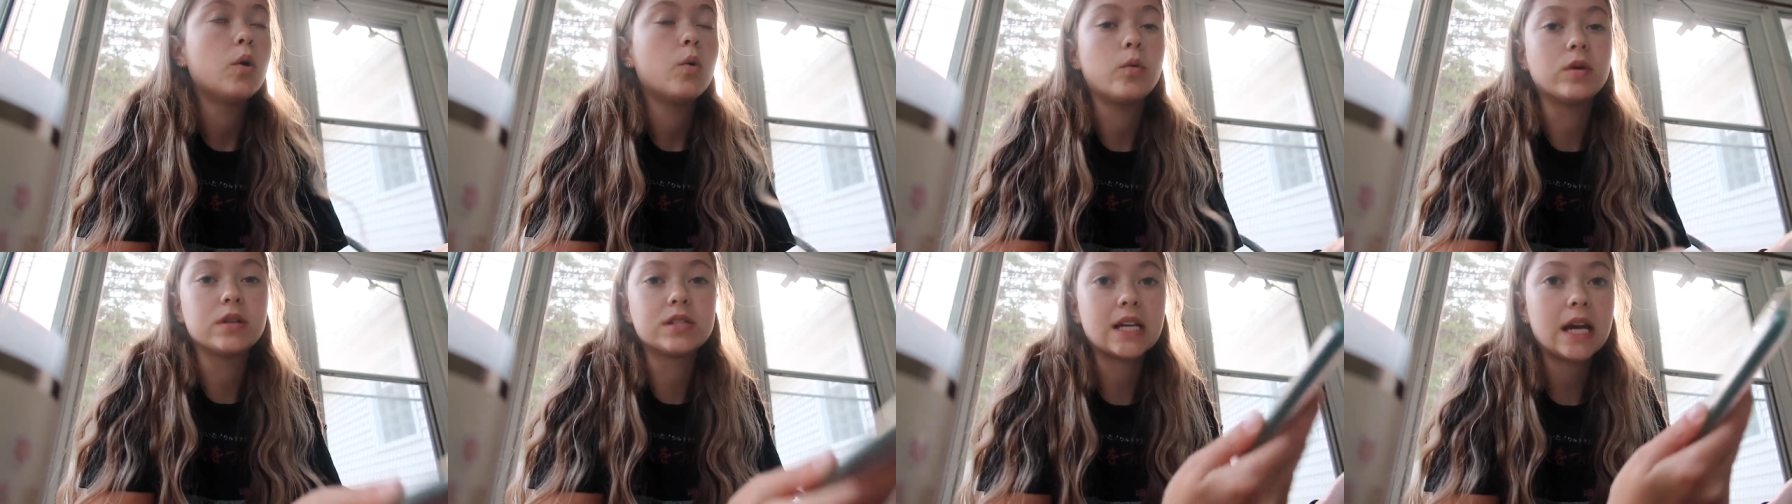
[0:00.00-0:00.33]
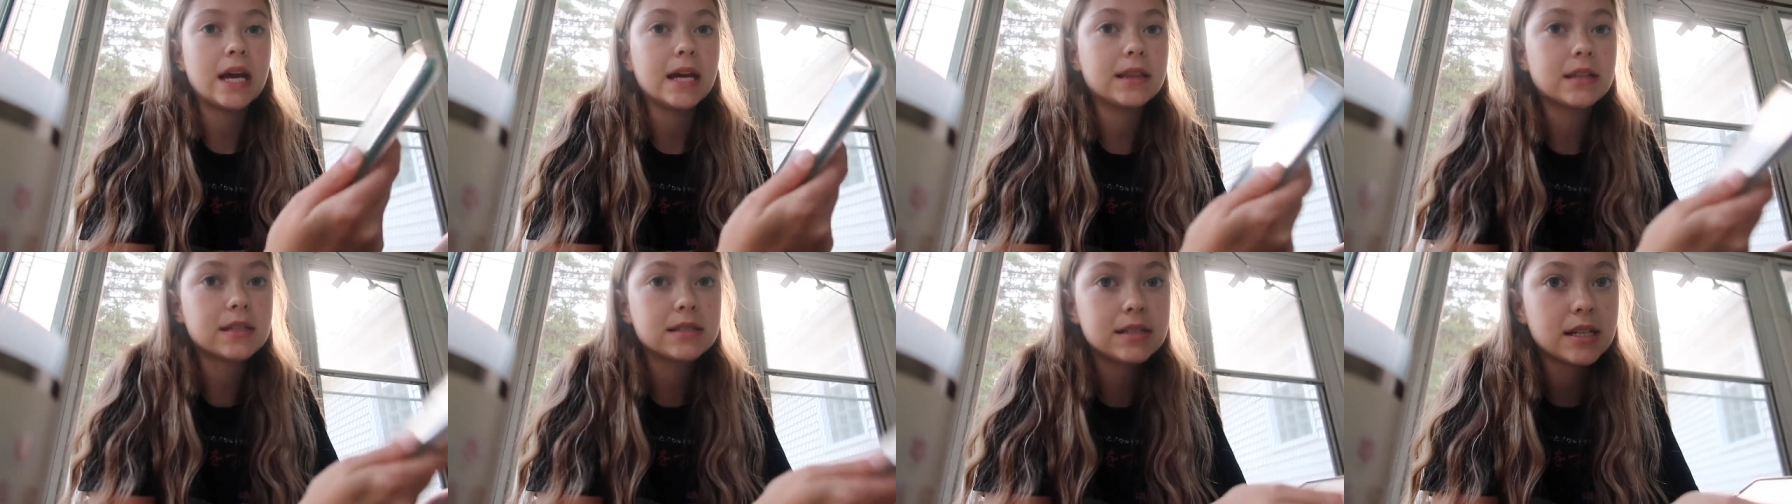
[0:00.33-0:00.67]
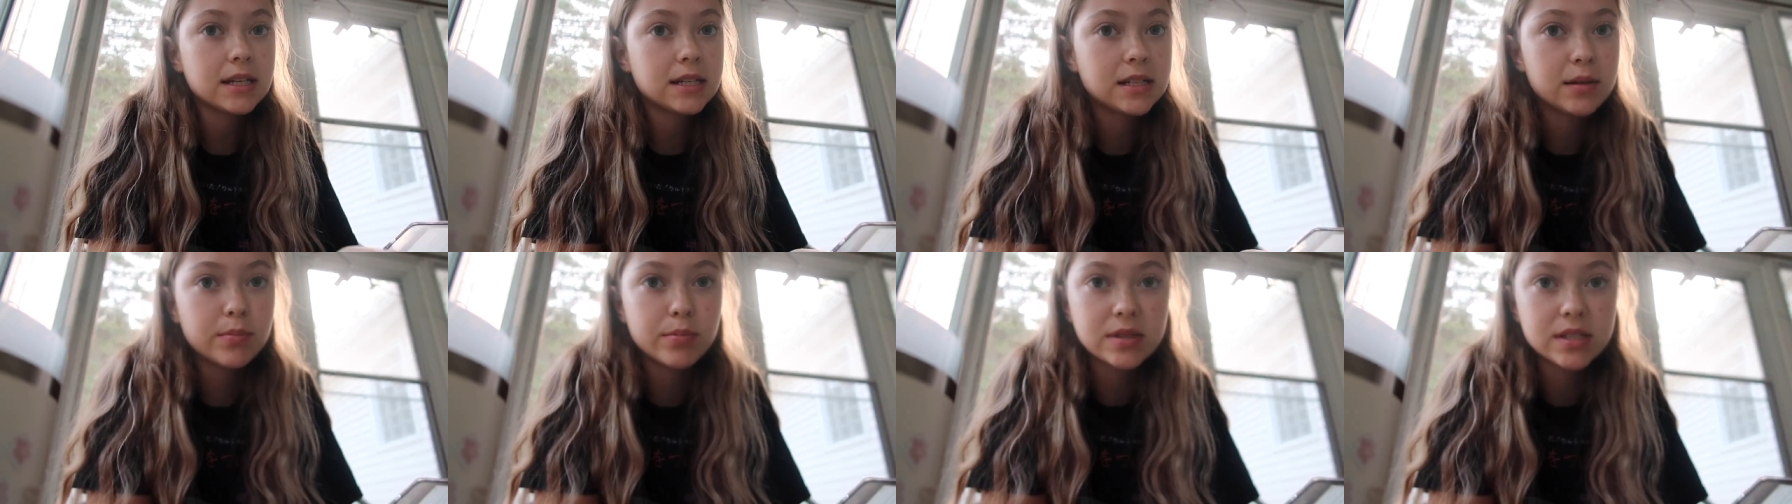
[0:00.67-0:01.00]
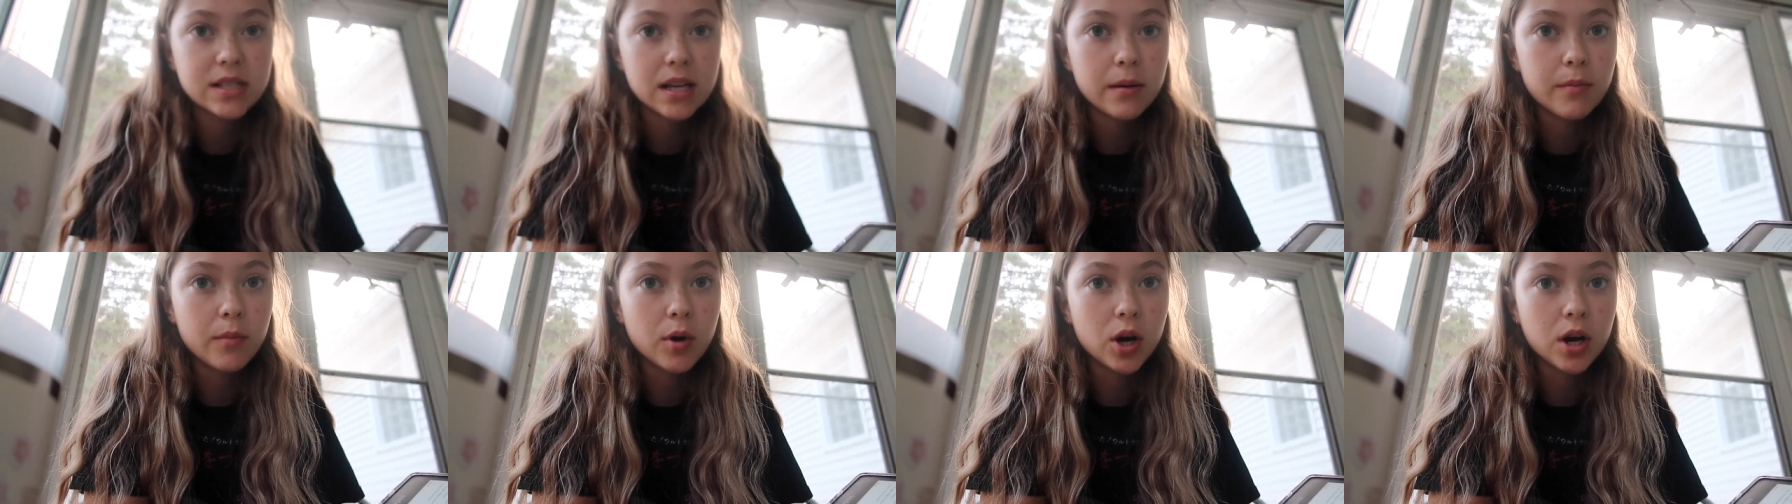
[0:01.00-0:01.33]
Once I hit the
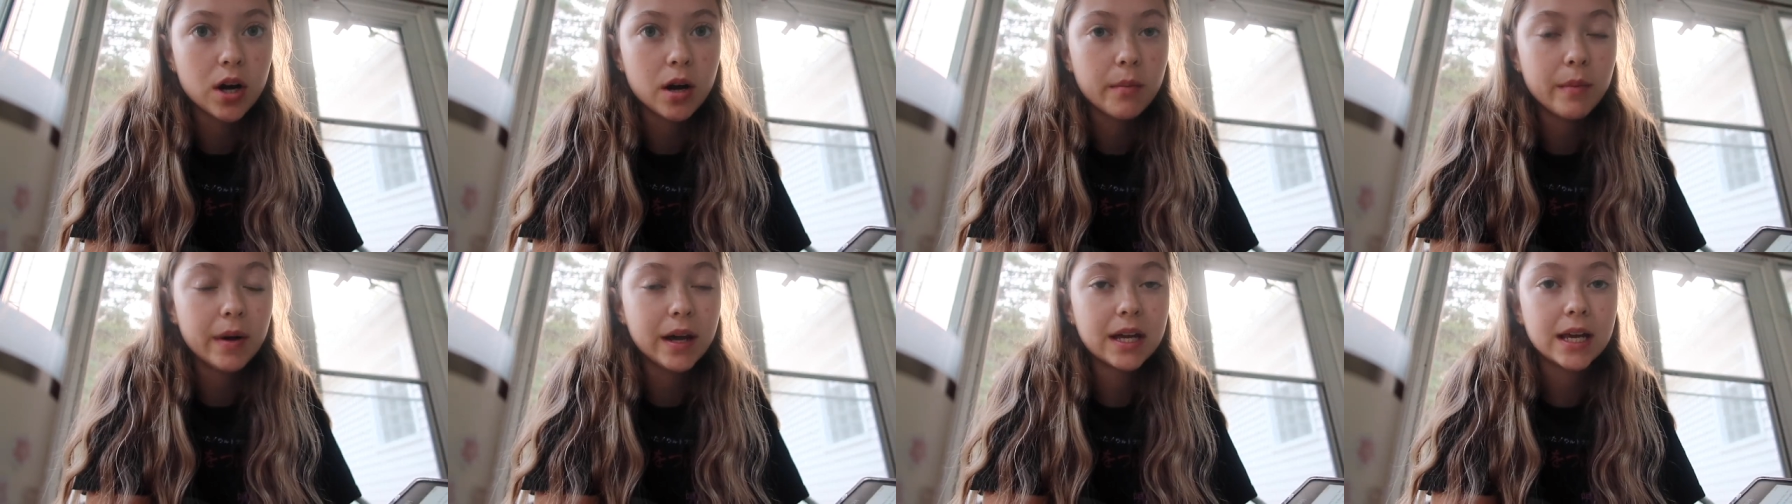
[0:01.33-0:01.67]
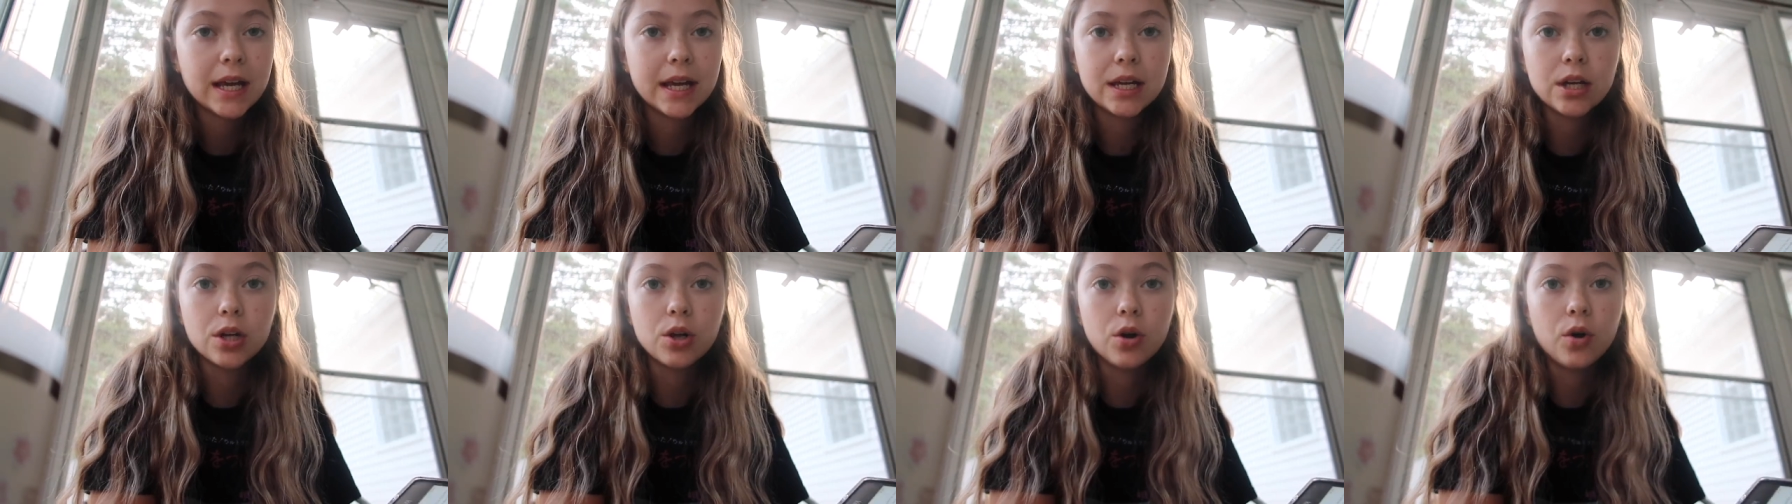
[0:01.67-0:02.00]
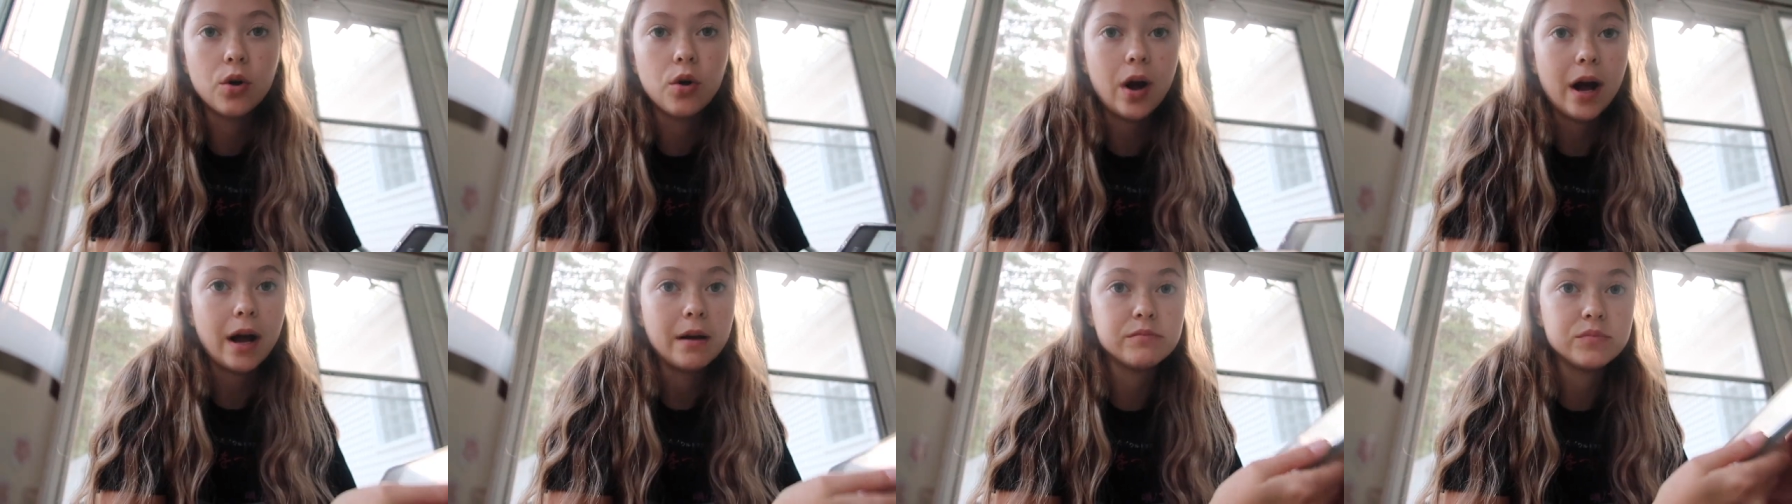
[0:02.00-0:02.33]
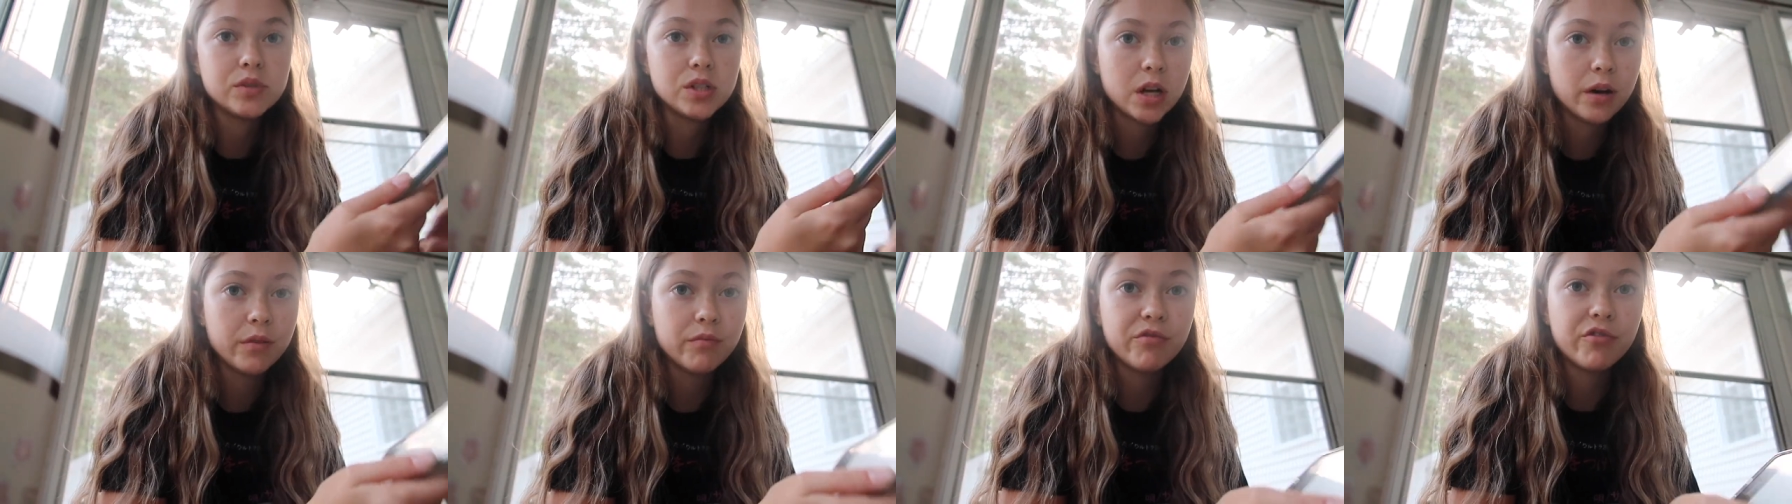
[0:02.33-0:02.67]
60% mark on my Kindle,
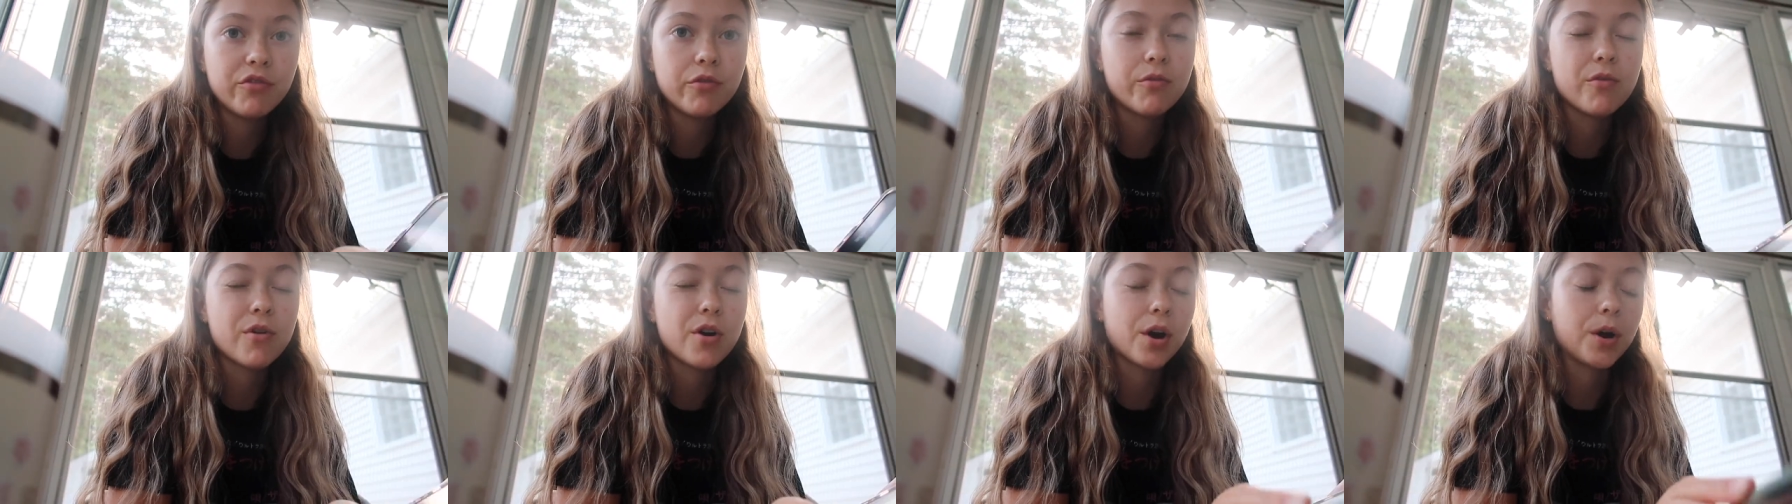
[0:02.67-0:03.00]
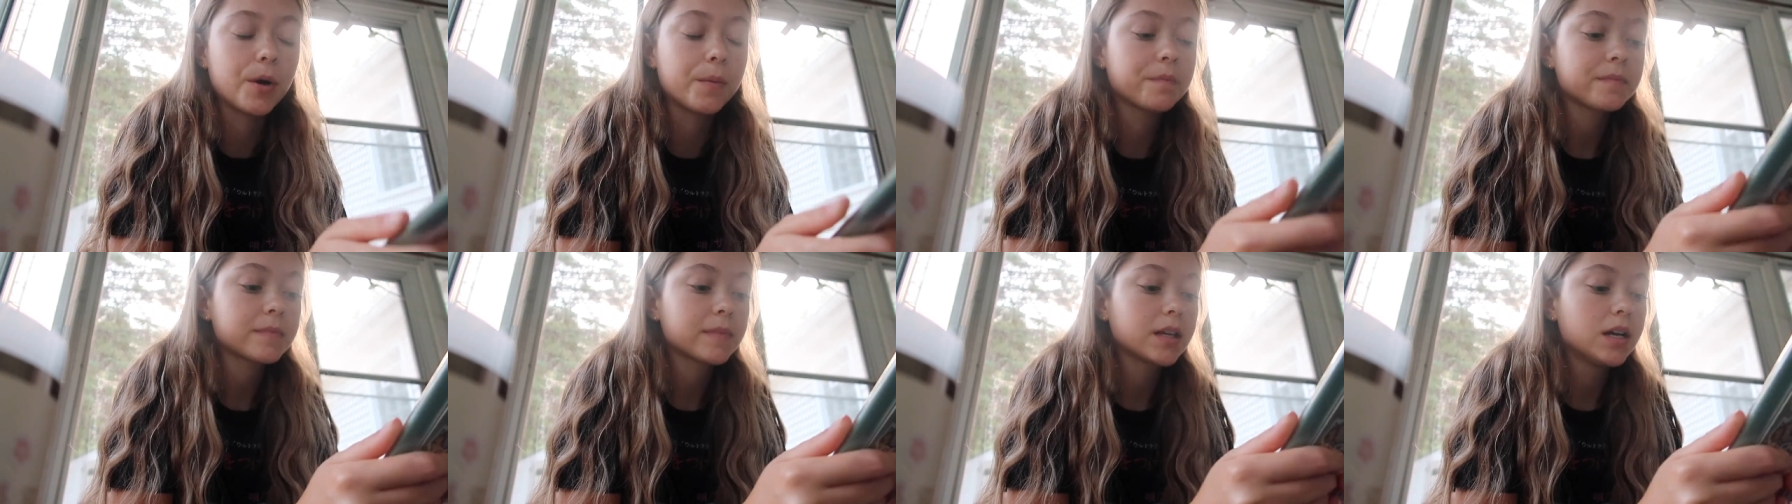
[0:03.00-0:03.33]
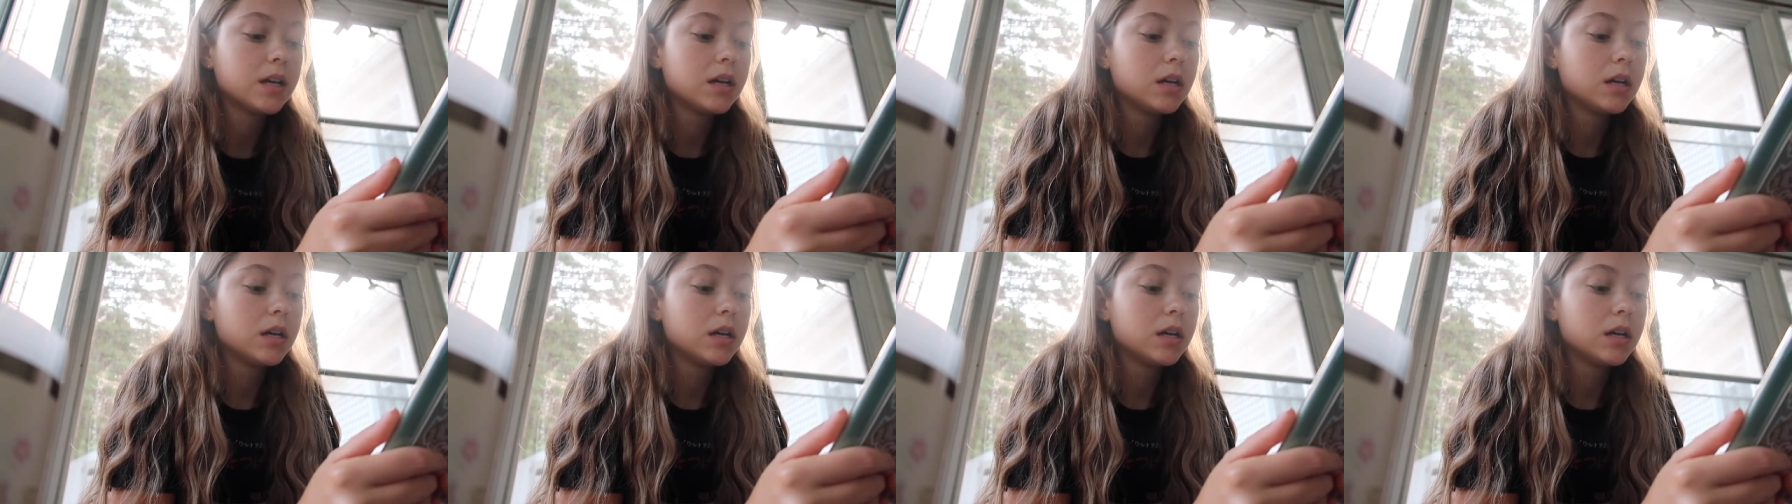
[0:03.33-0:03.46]
I'm done for.